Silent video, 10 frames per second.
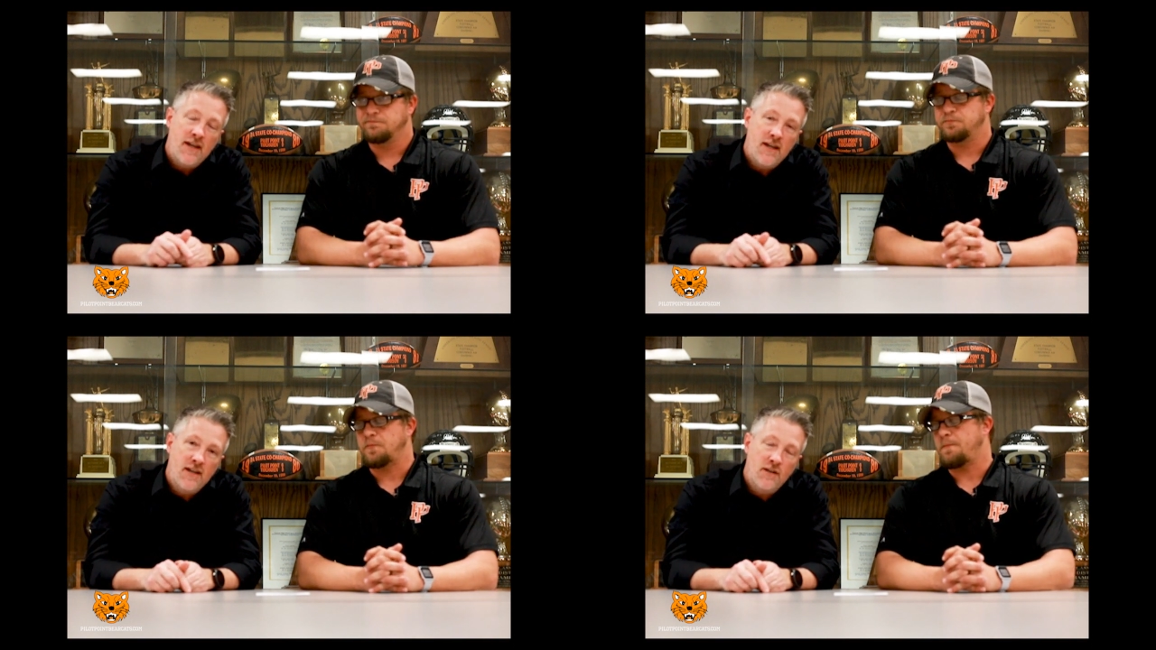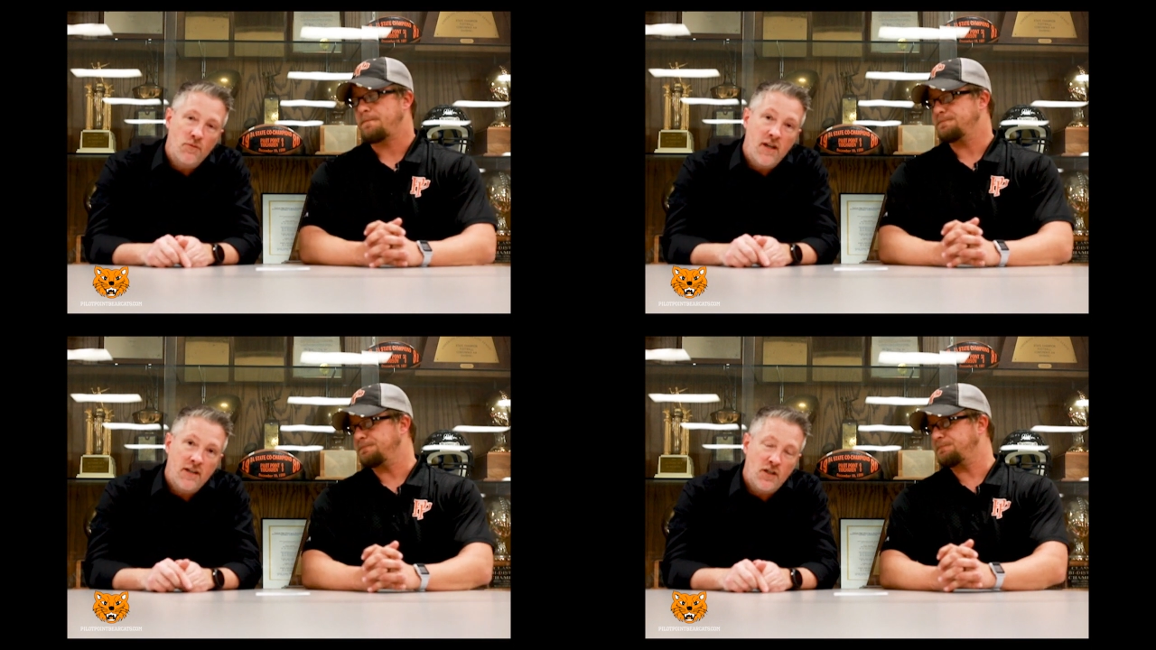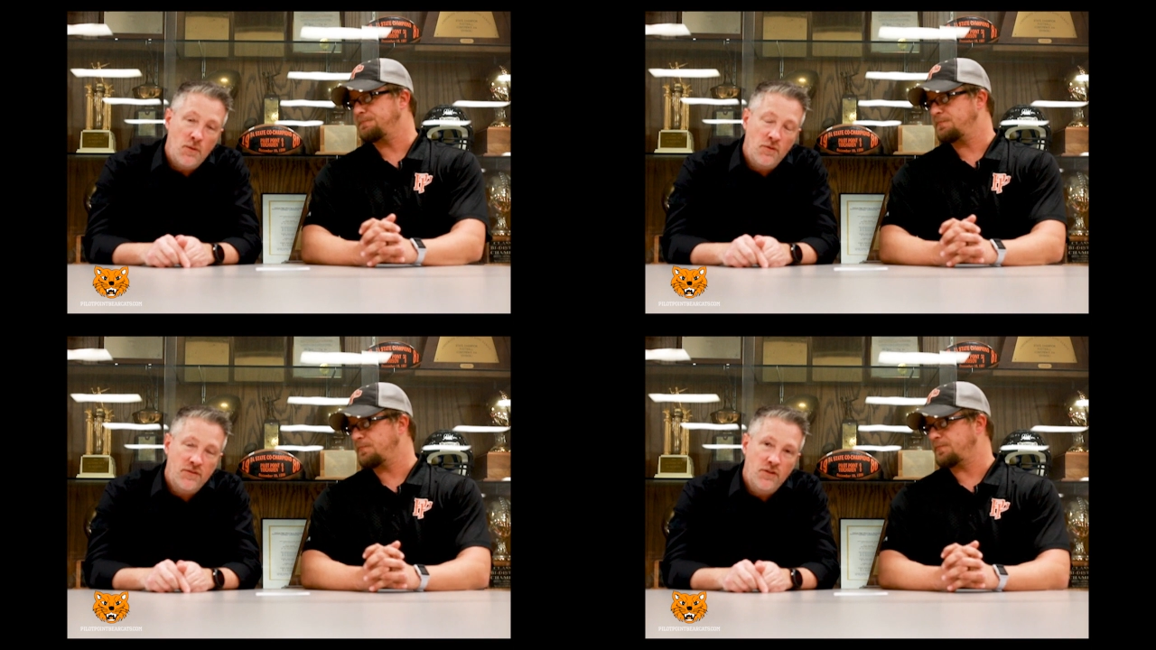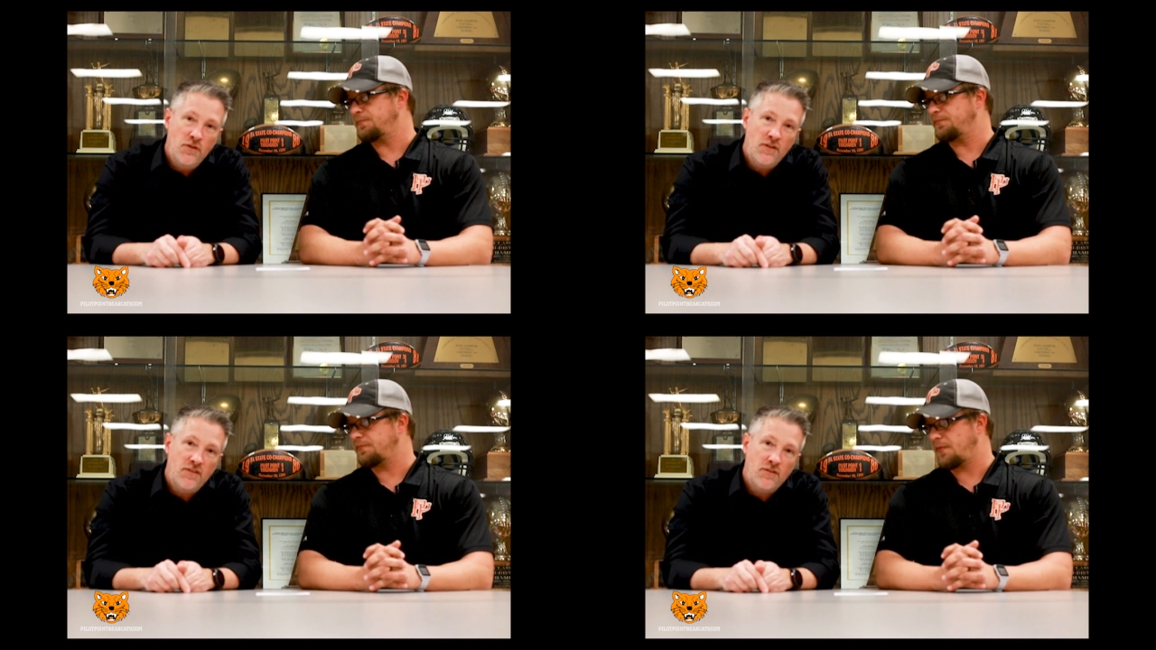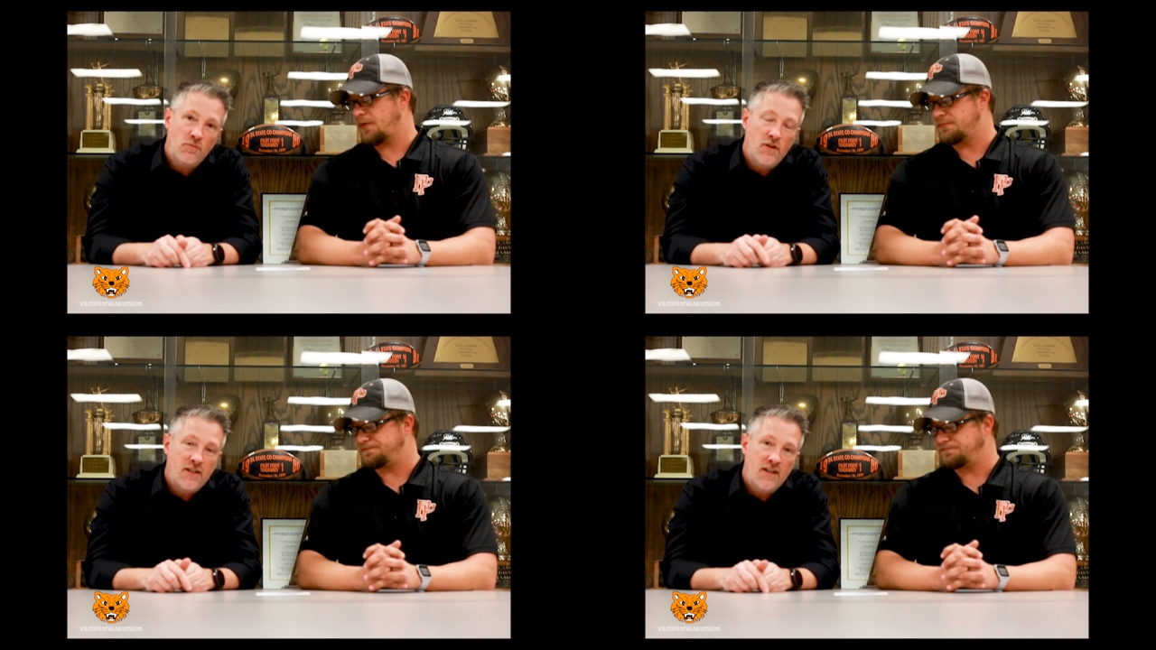Speaker 1: and we had a couple students this
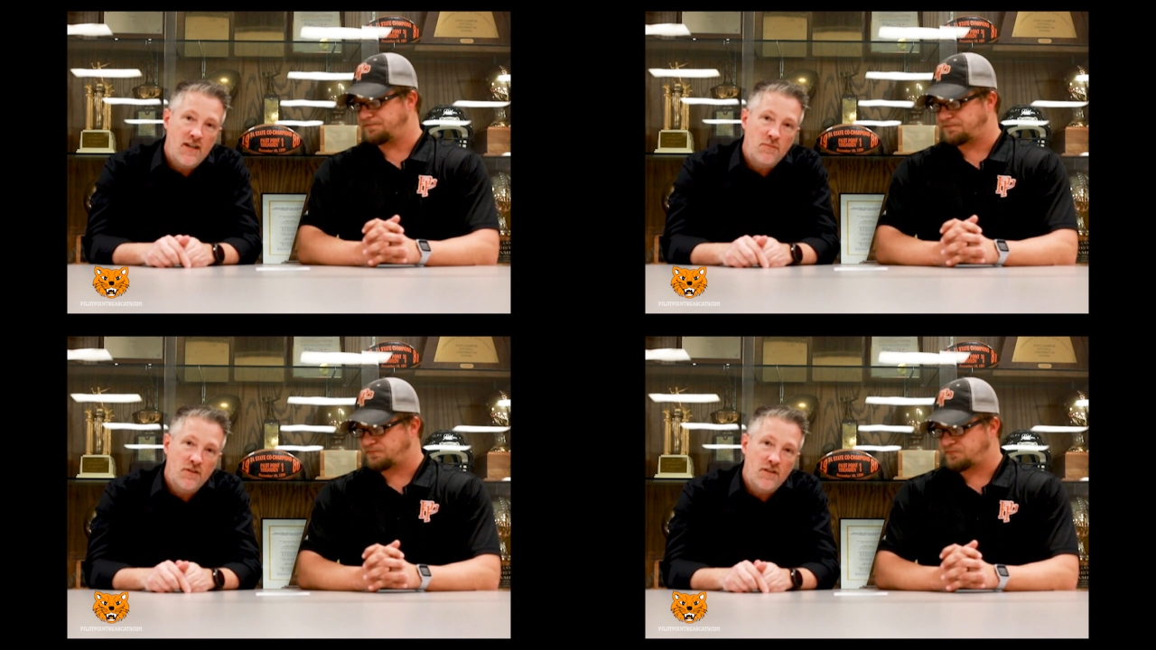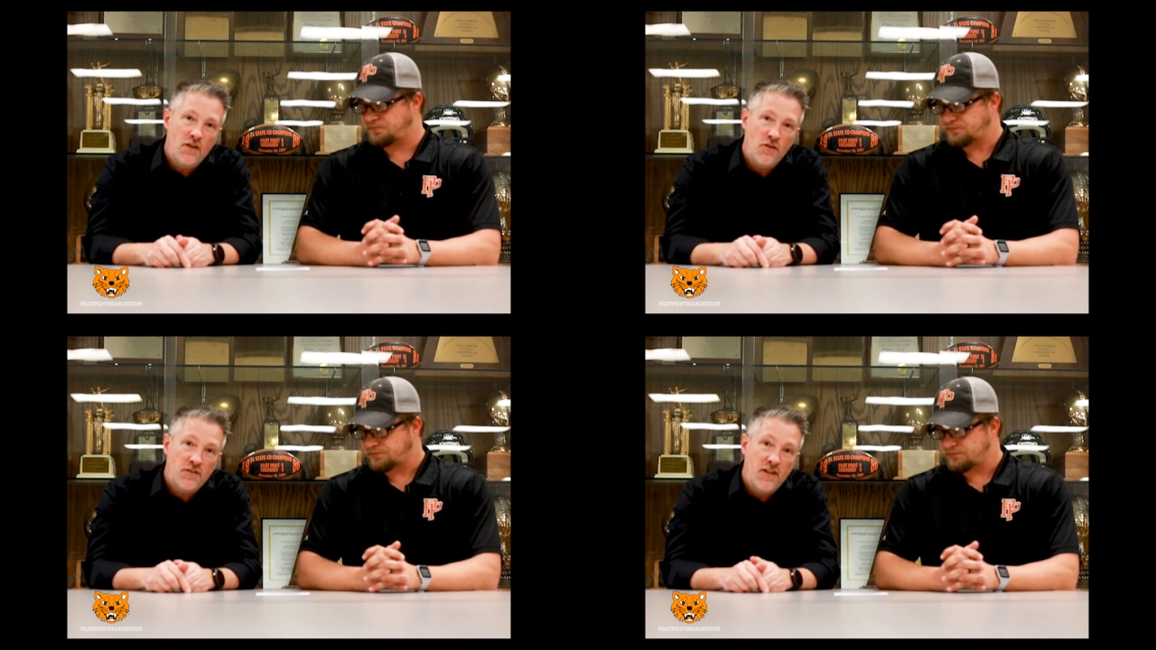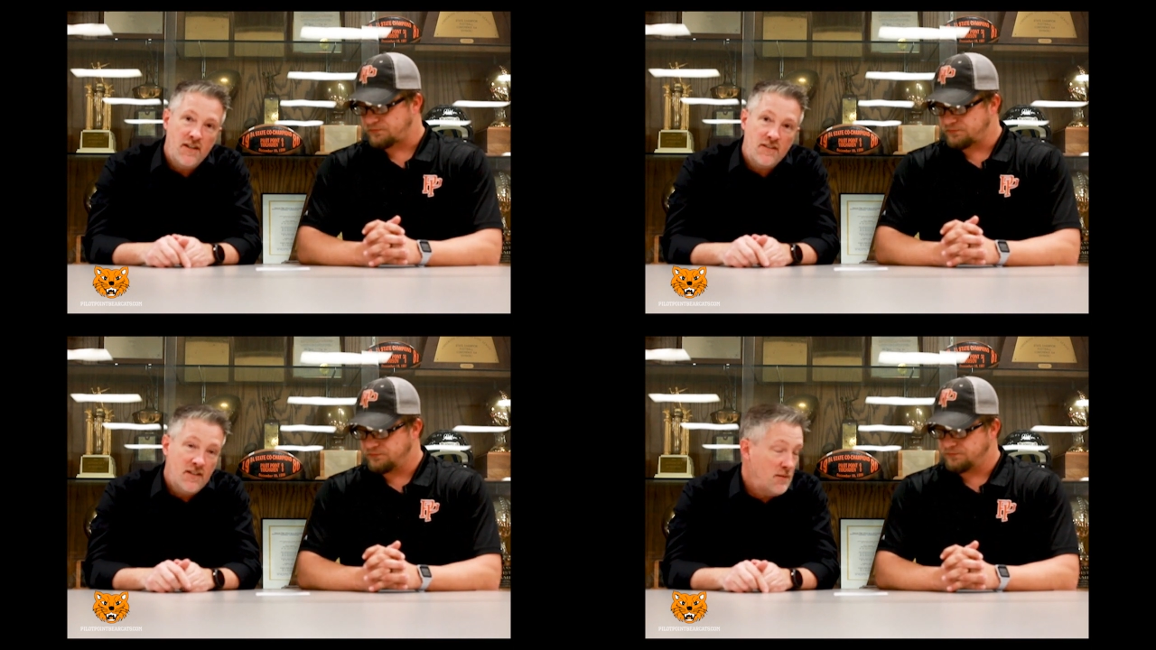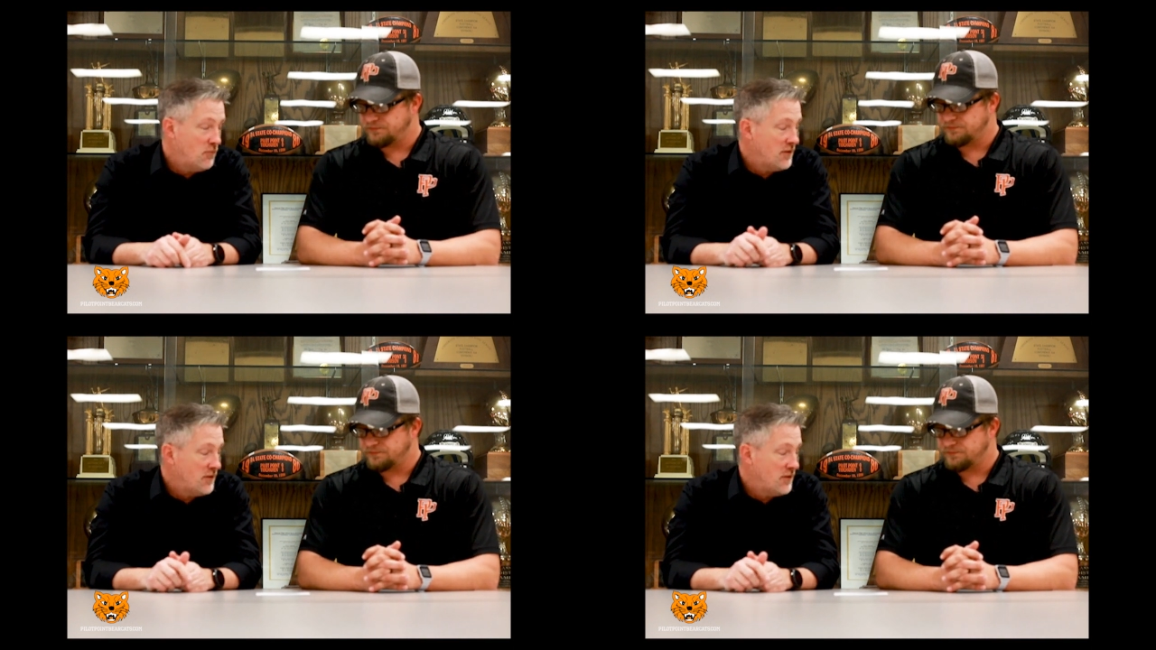week named to the All-State team.